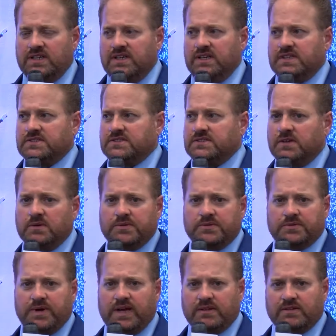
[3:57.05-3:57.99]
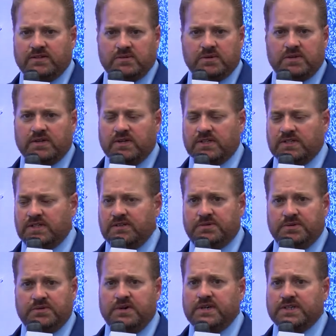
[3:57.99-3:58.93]
It's sold throughout the world
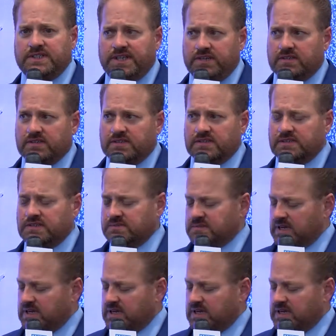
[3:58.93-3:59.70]
through our dealers.